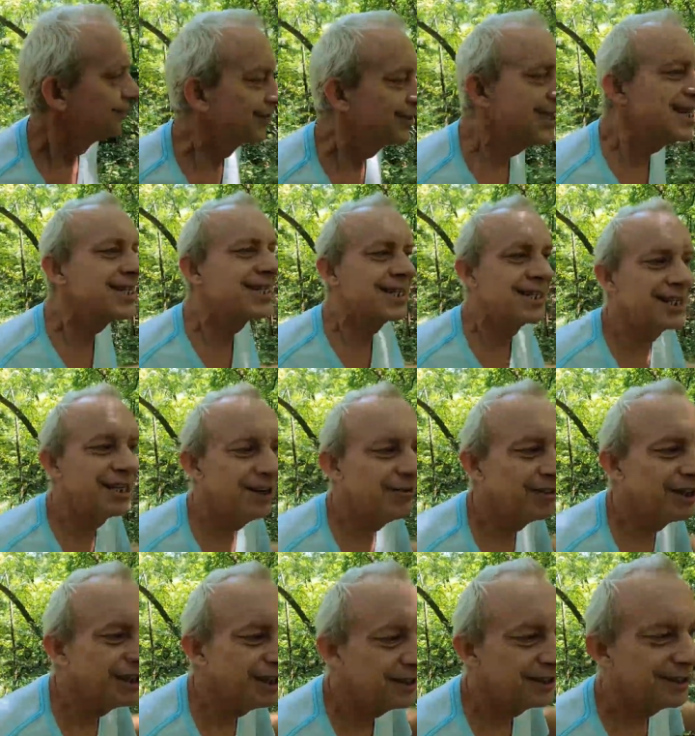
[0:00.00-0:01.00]

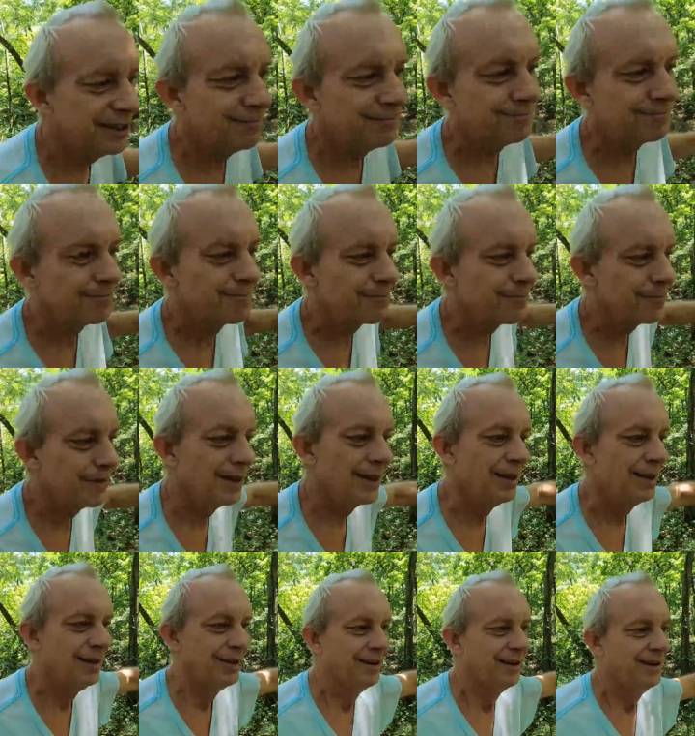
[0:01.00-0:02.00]
sensitivities.
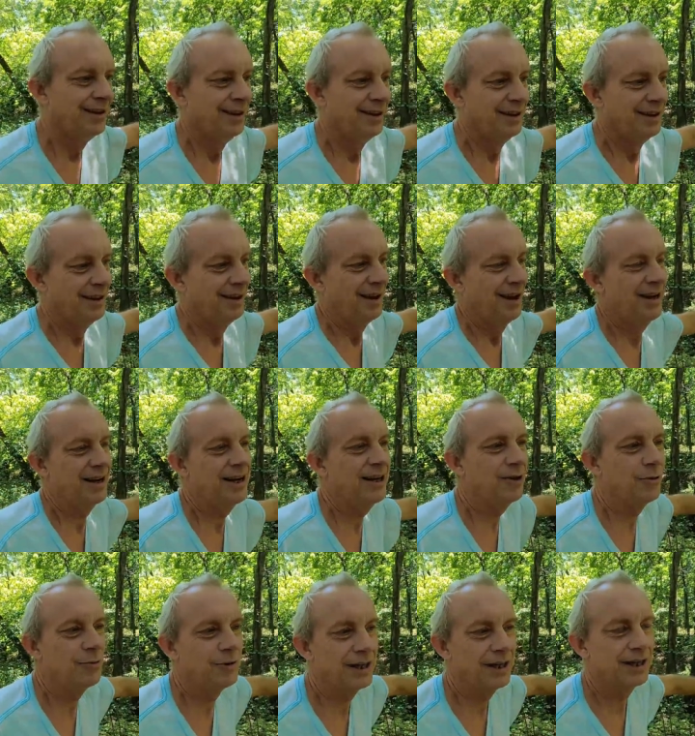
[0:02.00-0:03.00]
And I
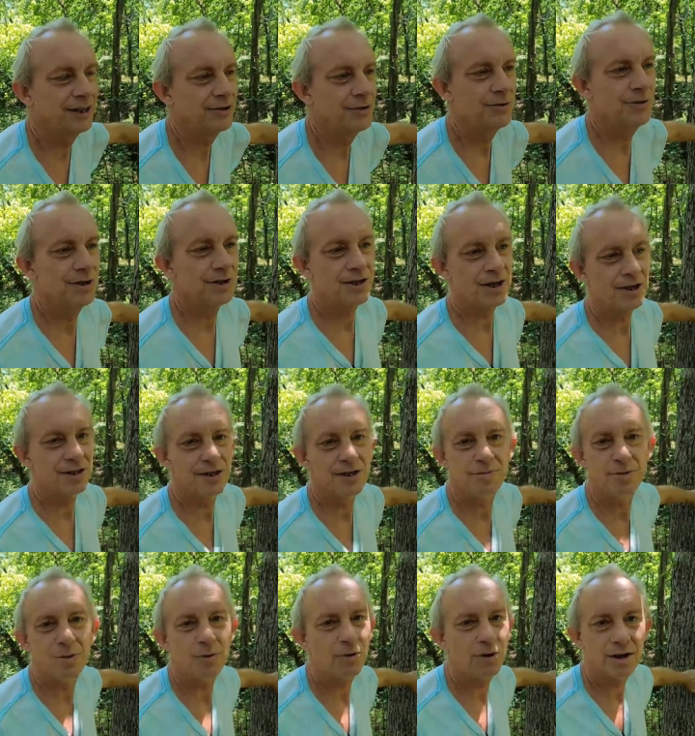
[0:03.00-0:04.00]
don't want to get too
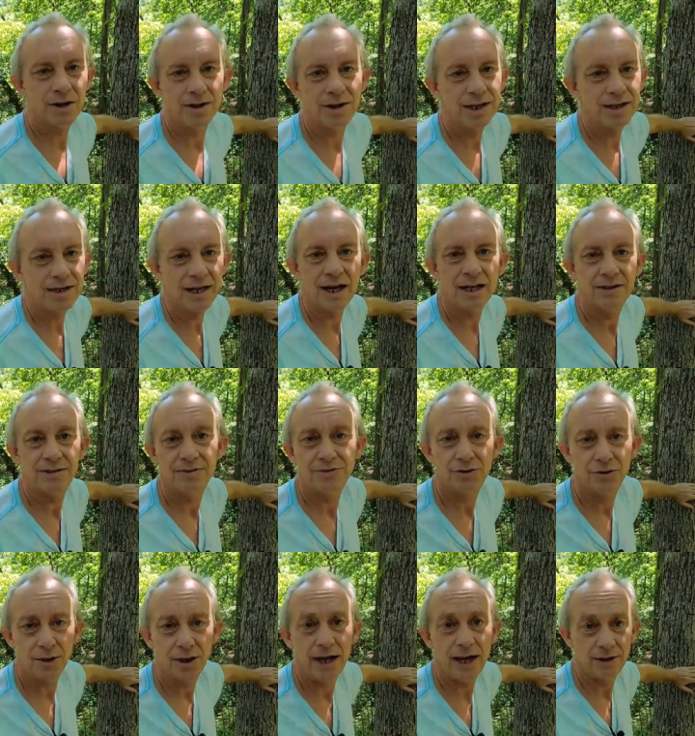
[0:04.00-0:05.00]
disgusting, but one of the things I
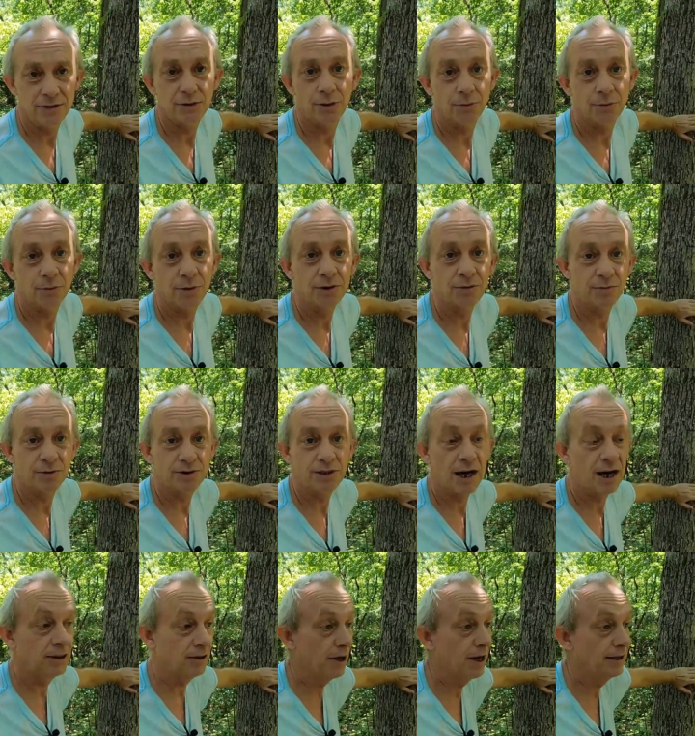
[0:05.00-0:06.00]
had trouble with was
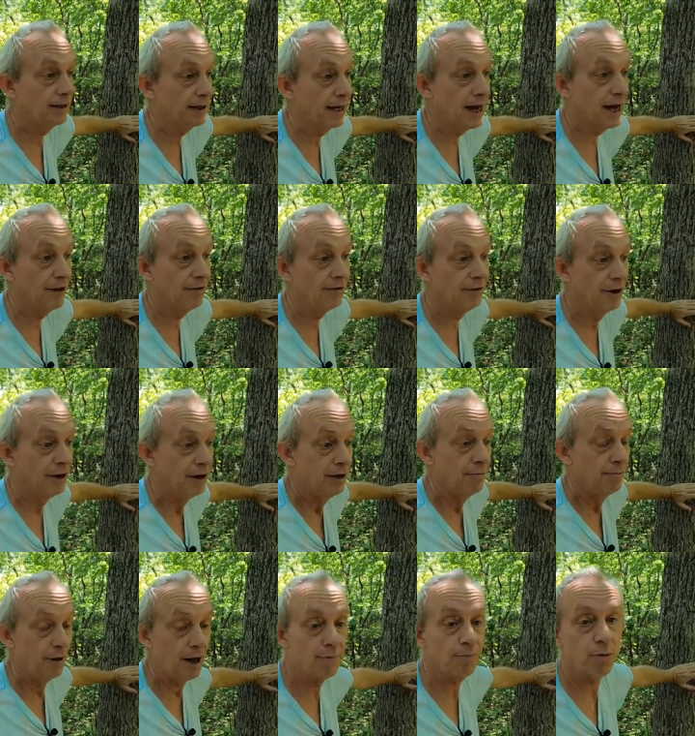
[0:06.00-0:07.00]
I like to have
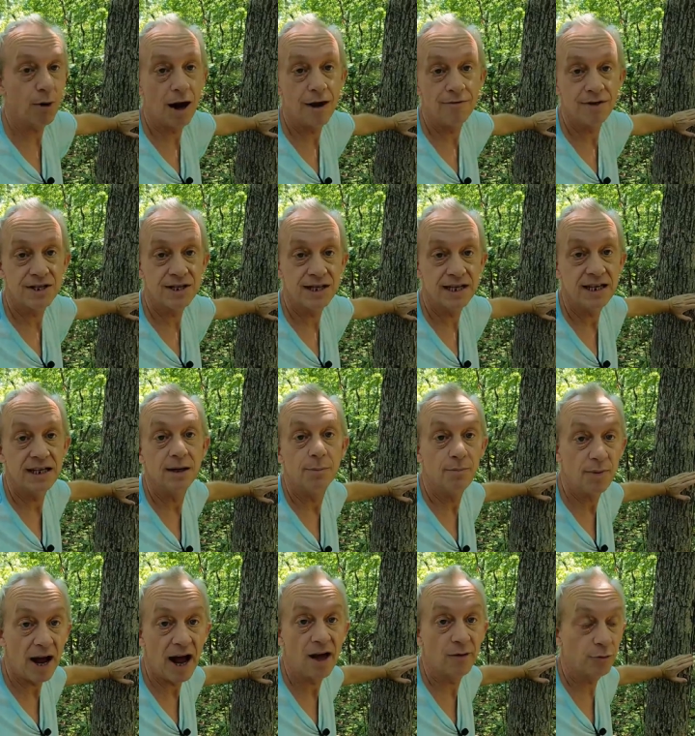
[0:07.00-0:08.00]
my privacy in a
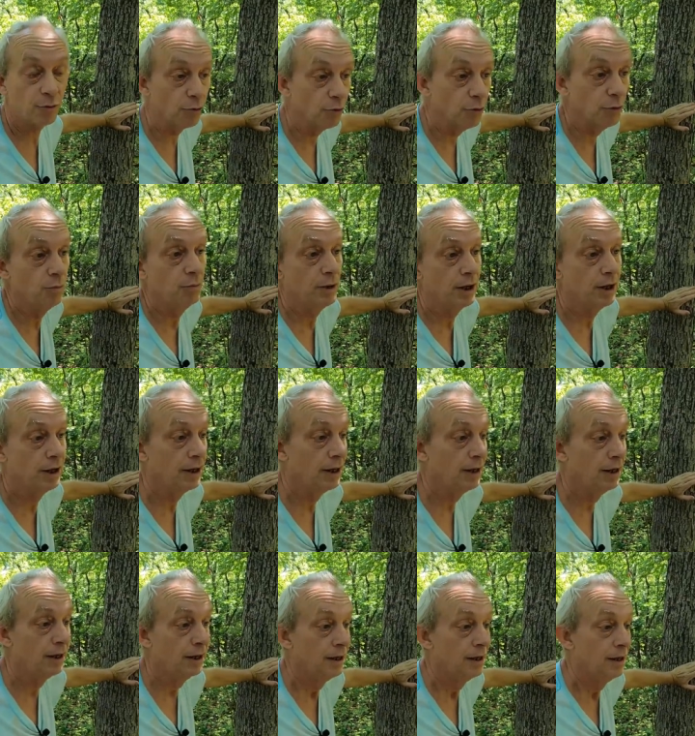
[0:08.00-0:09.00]
bathroom
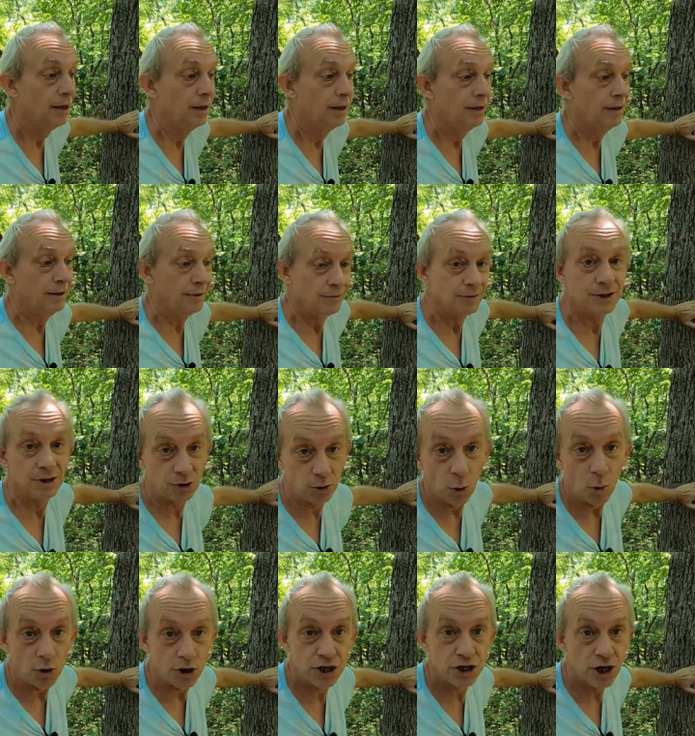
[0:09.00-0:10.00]
with the
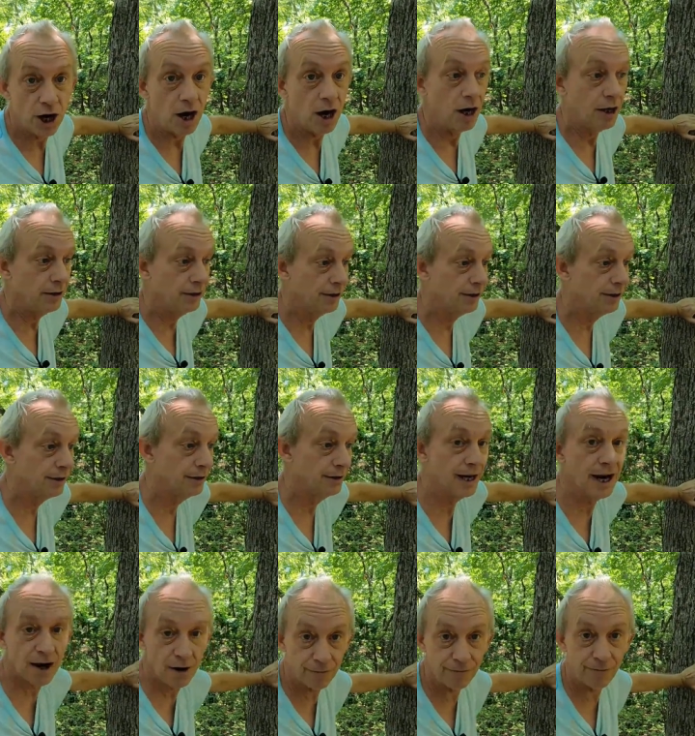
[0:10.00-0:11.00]
door shut
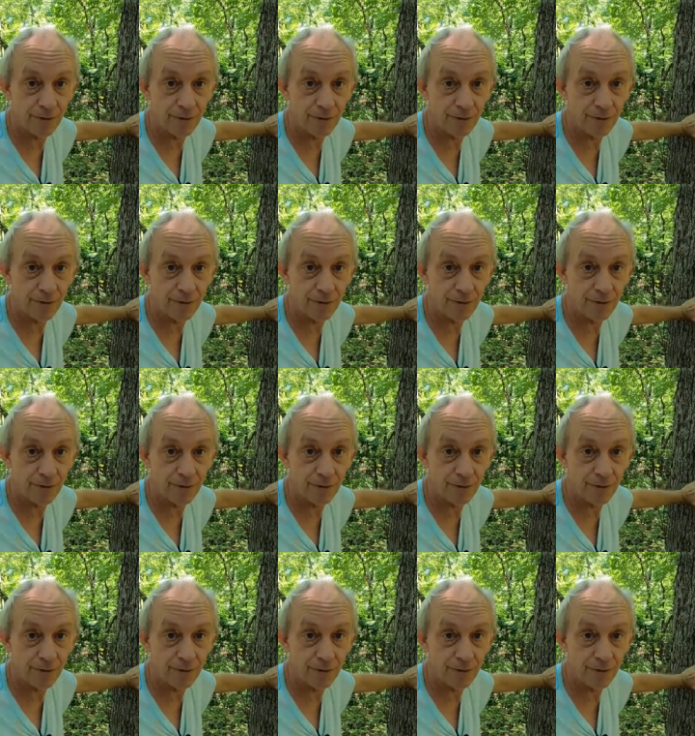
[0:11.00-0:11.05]
and air